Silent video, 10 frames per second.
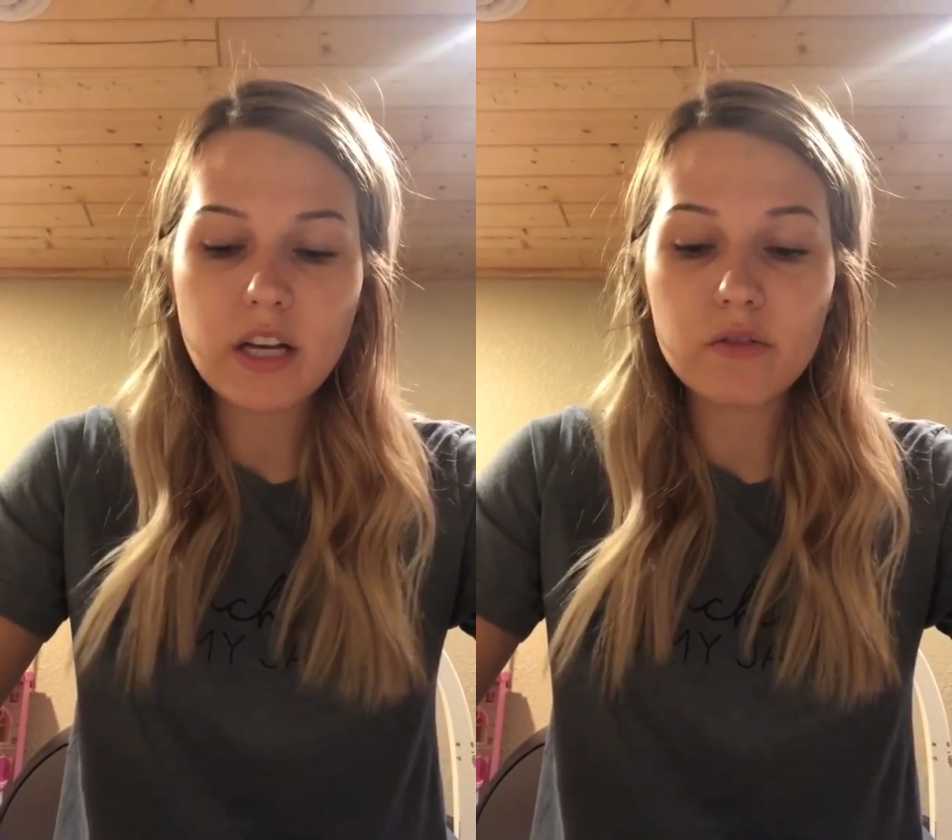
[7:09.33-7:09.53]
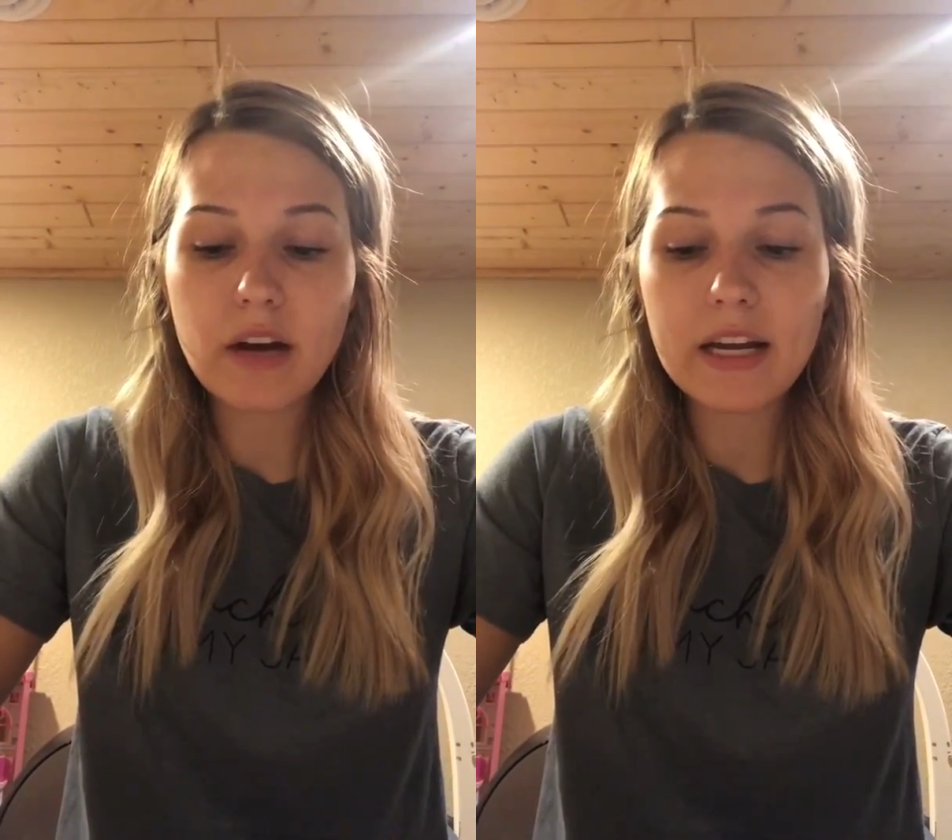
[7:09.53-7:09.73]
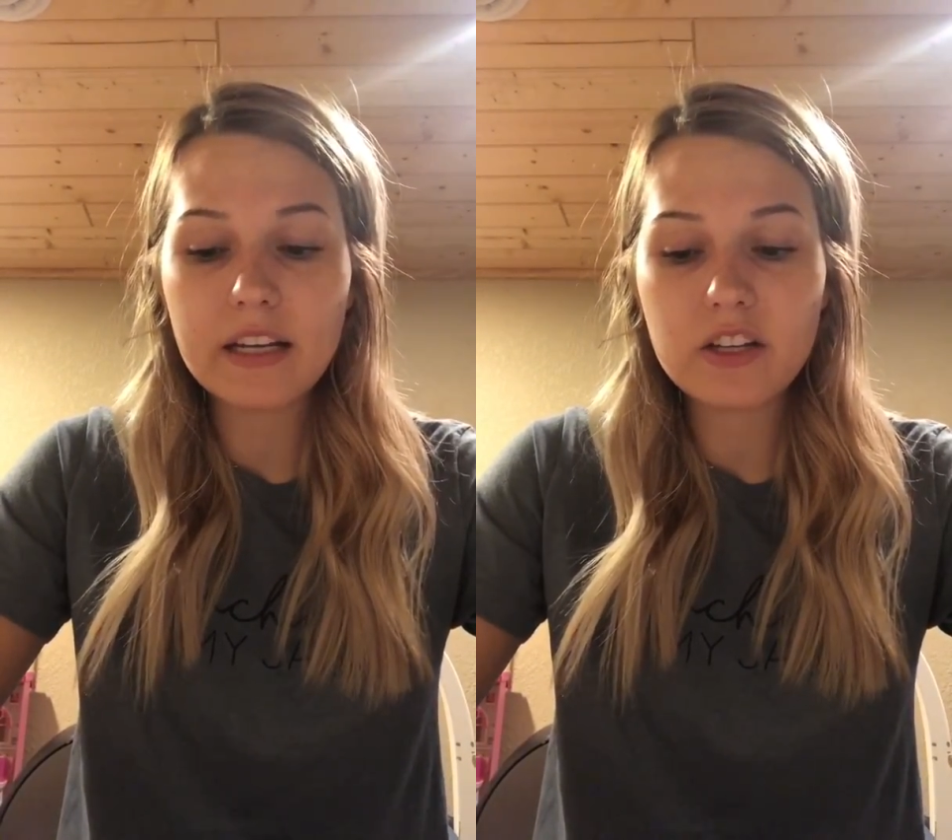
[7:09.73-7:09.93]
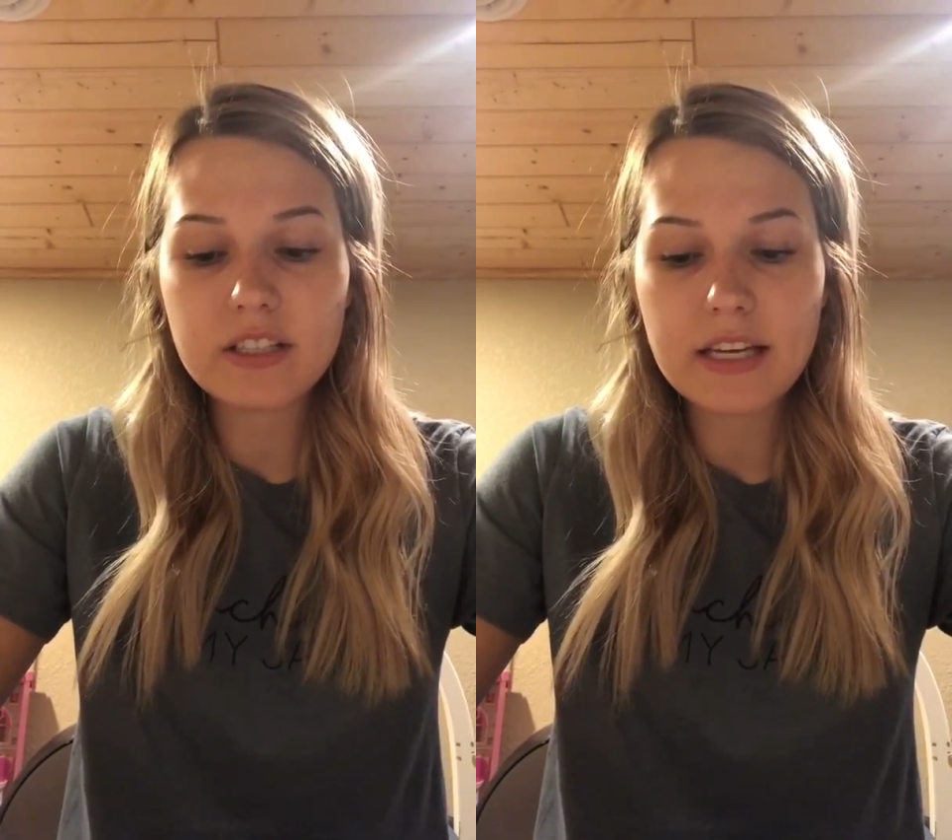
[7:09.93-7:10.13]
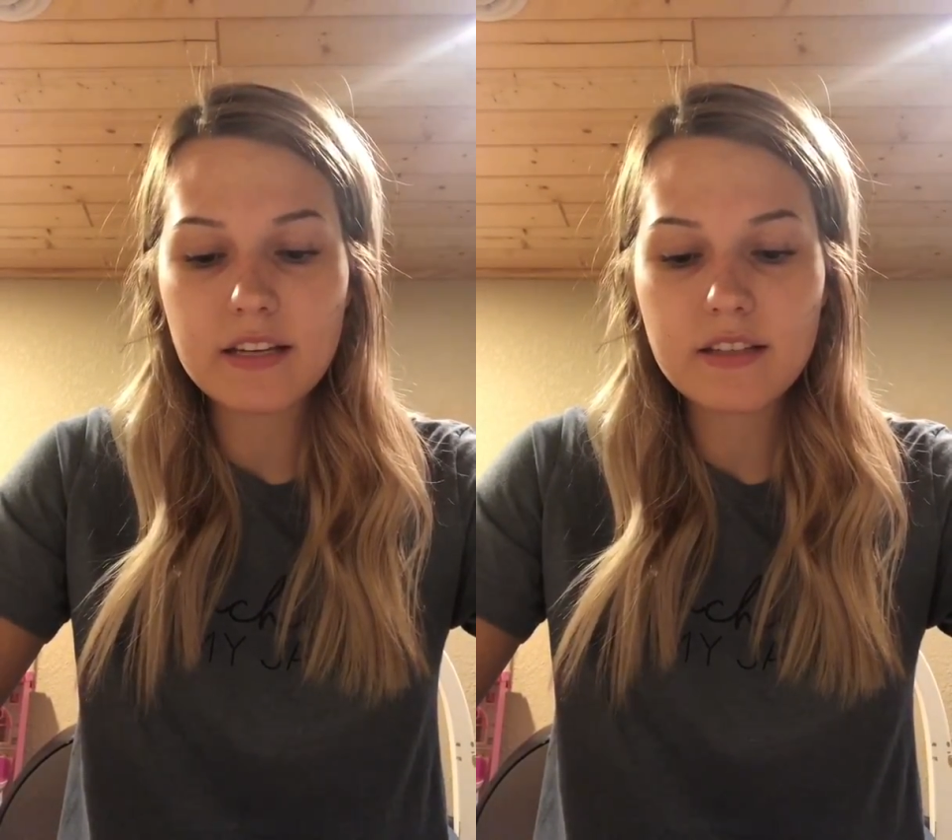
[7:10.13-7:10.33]
done writing your
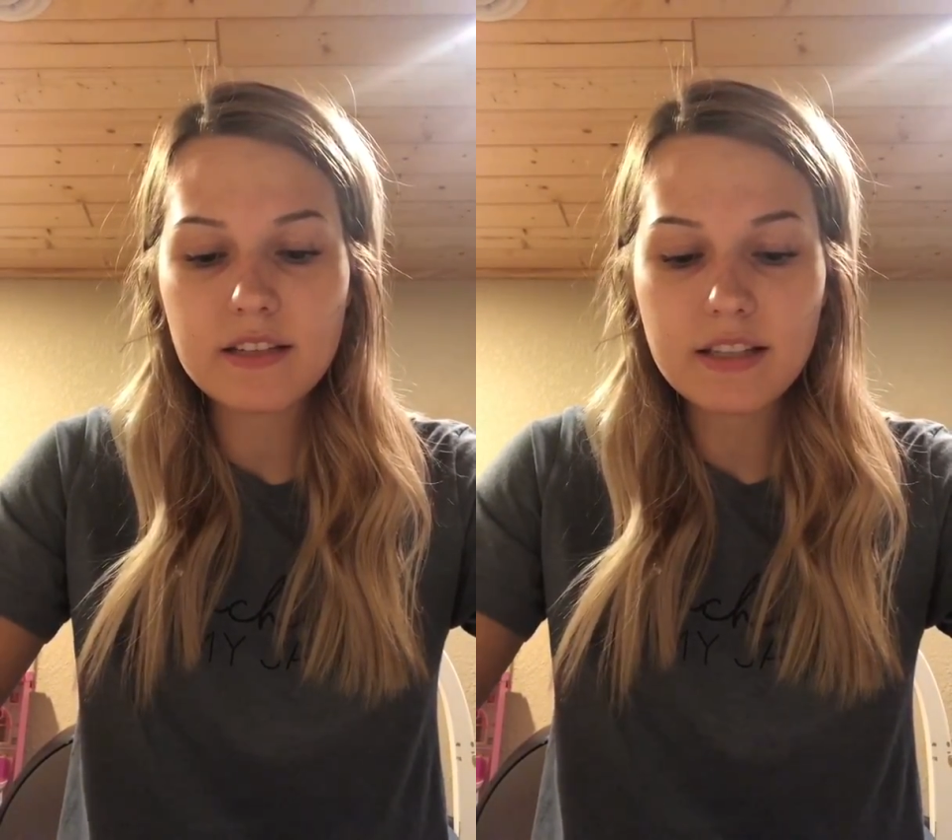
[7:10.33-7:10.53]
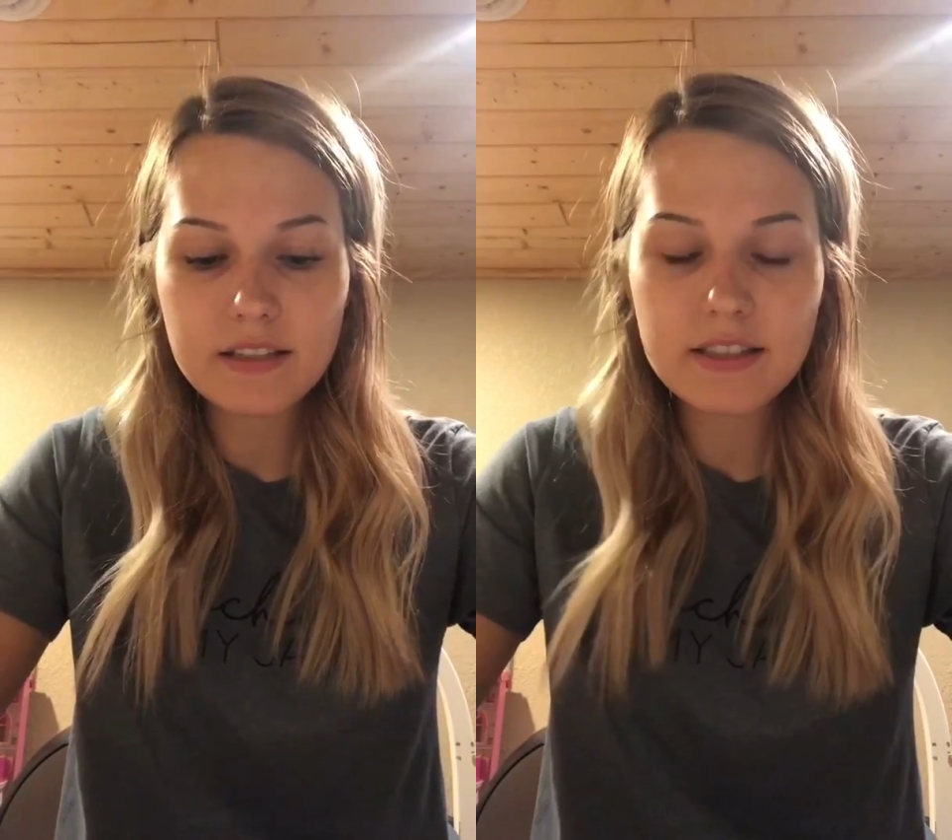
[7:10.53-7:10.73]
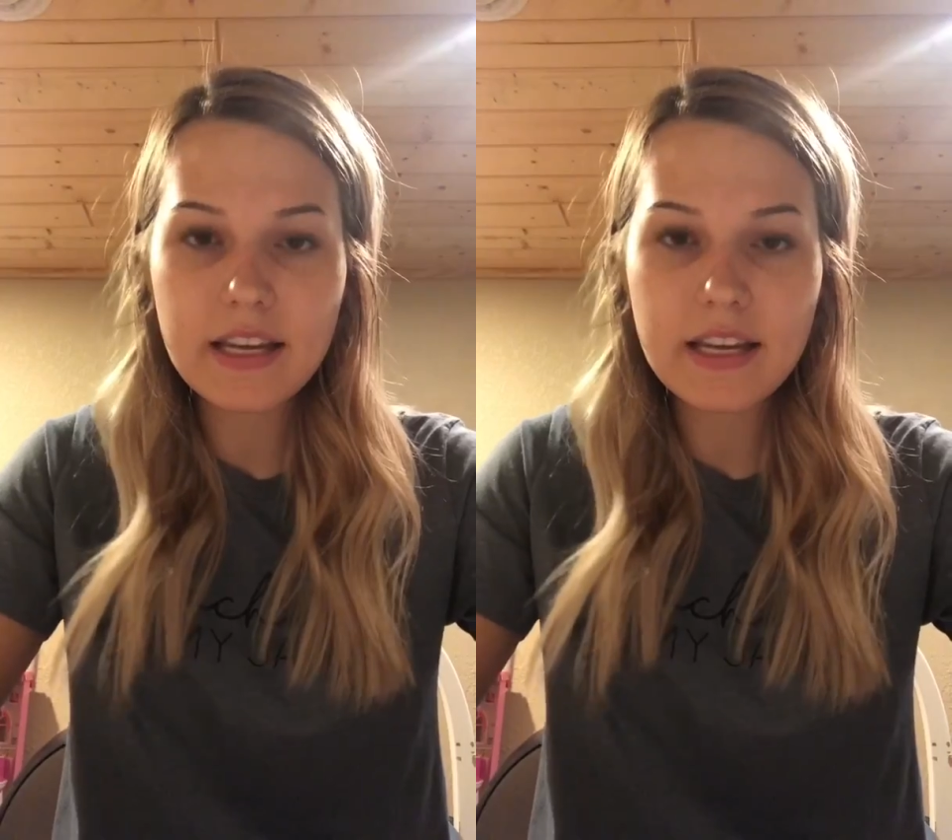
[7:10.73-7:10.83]
sentences and